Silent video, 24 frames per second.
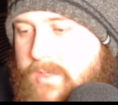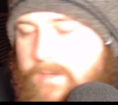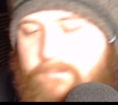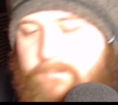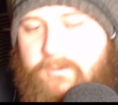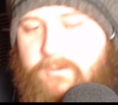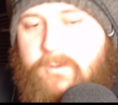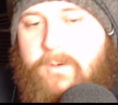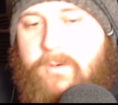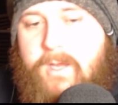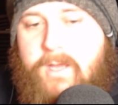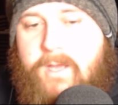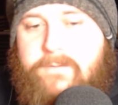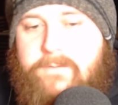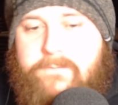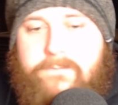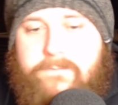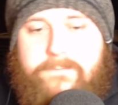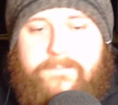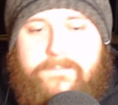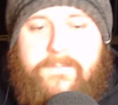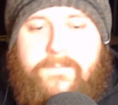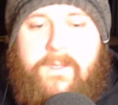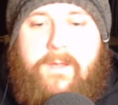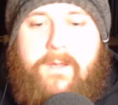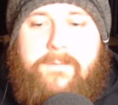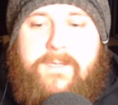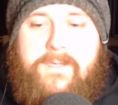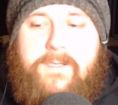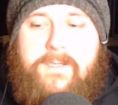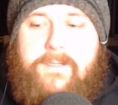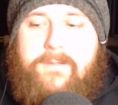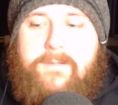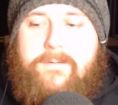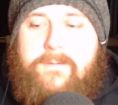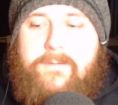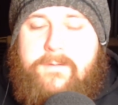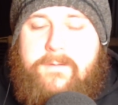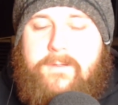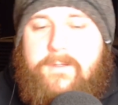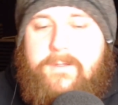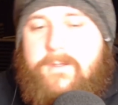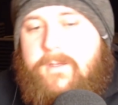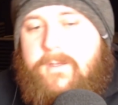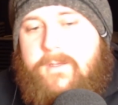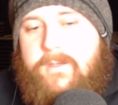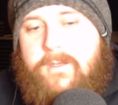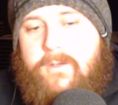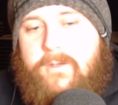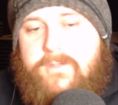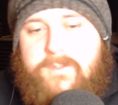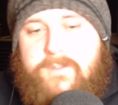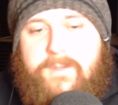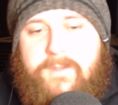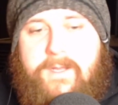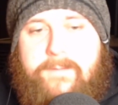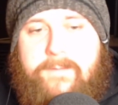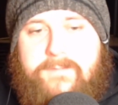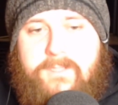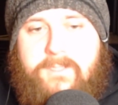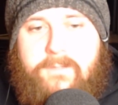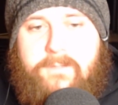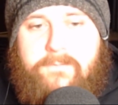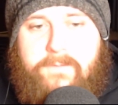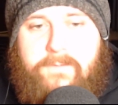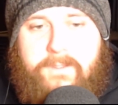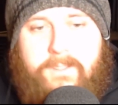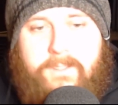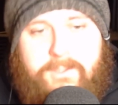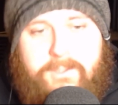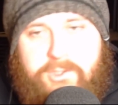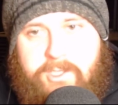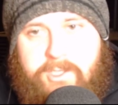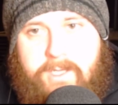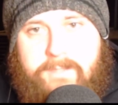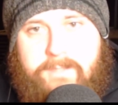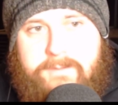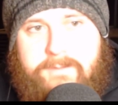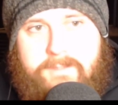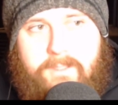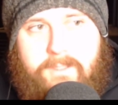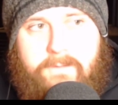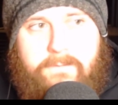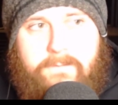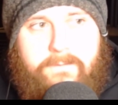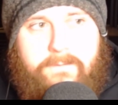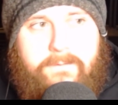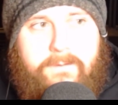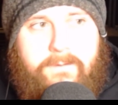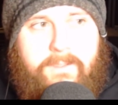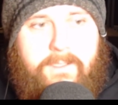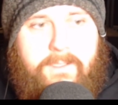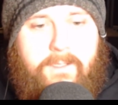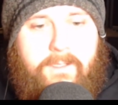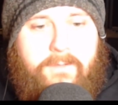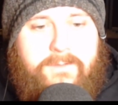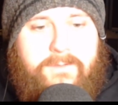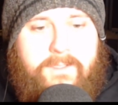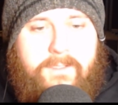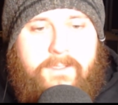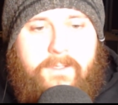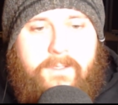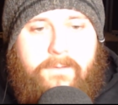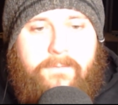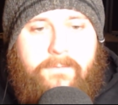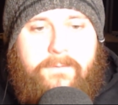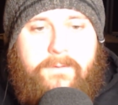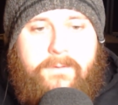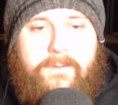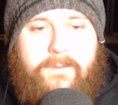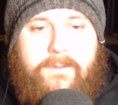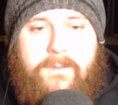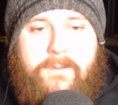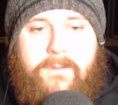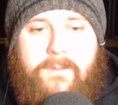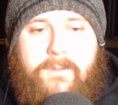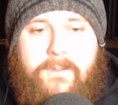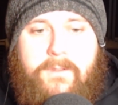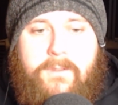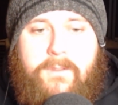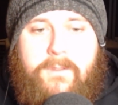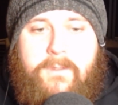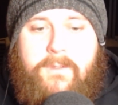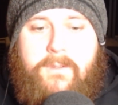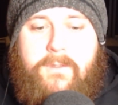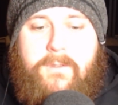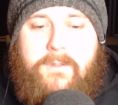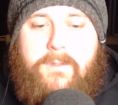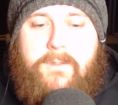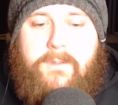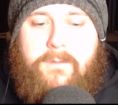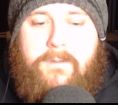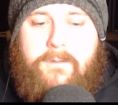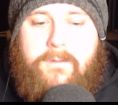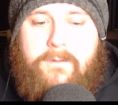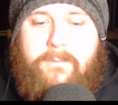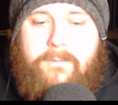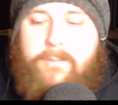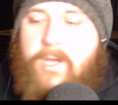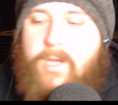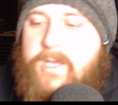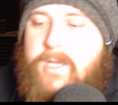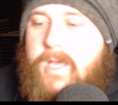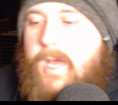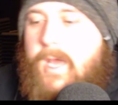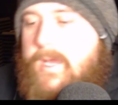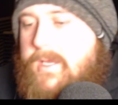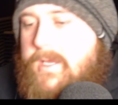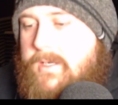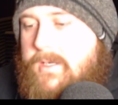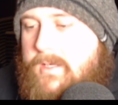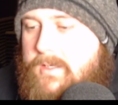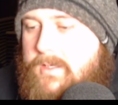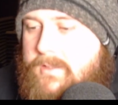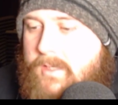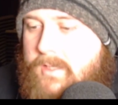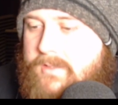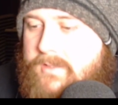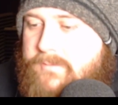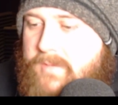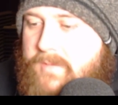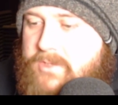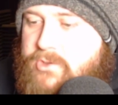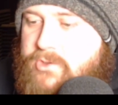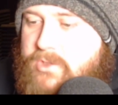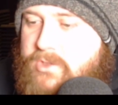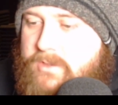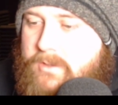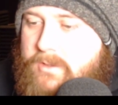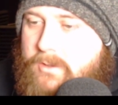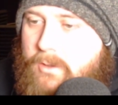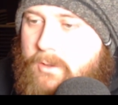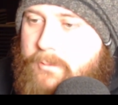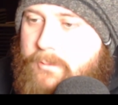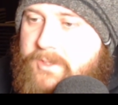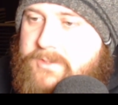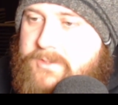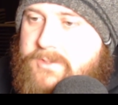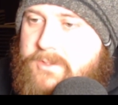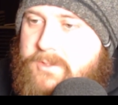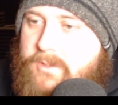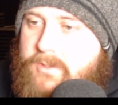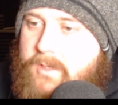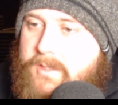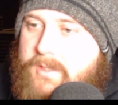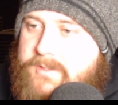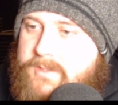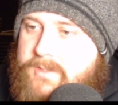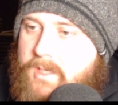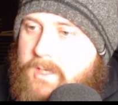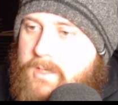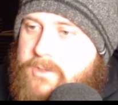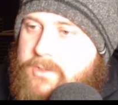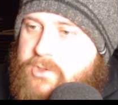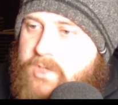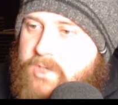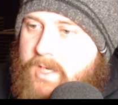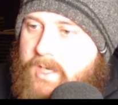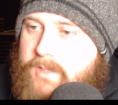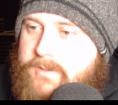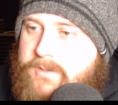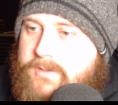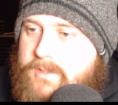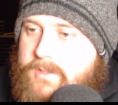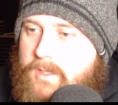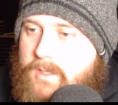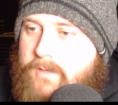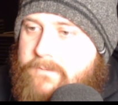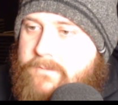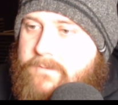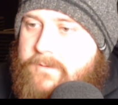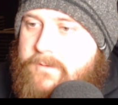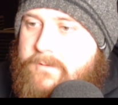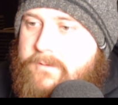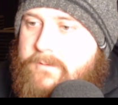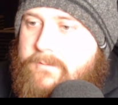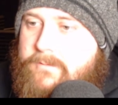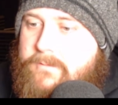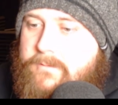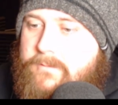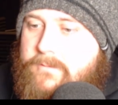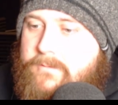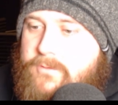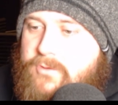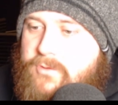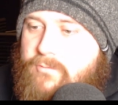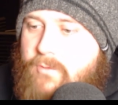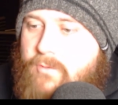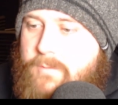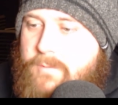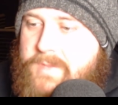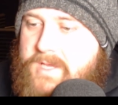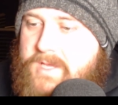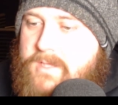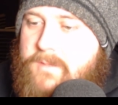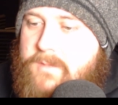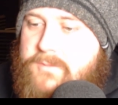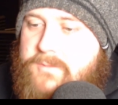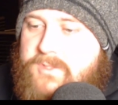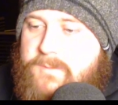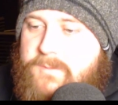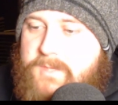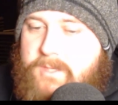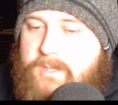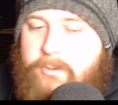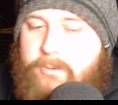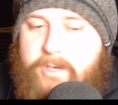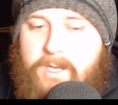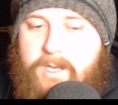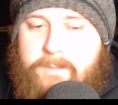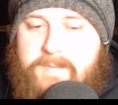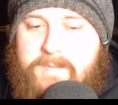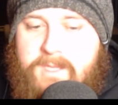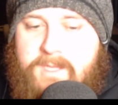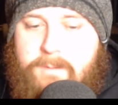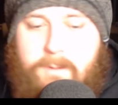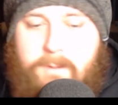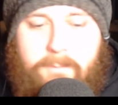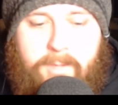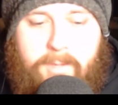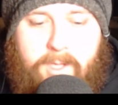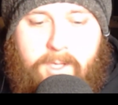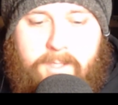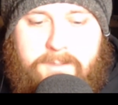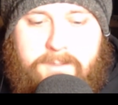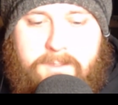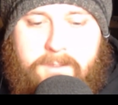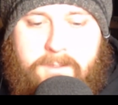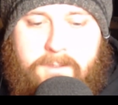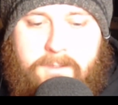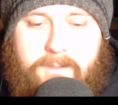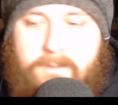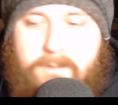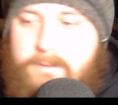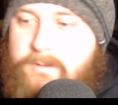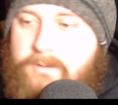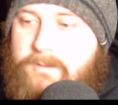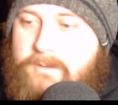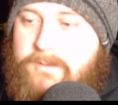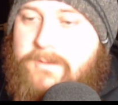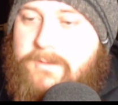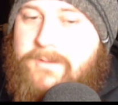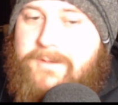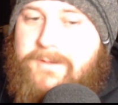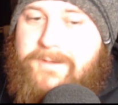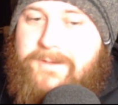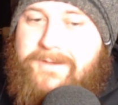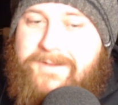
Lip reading: real life. You know what I mean? He knows I'm an absolute fucking Chad, so he knows the deal. But yeah, he does mention the comments you guys say in chat and stuff and repeat them to me when I meet him in person, and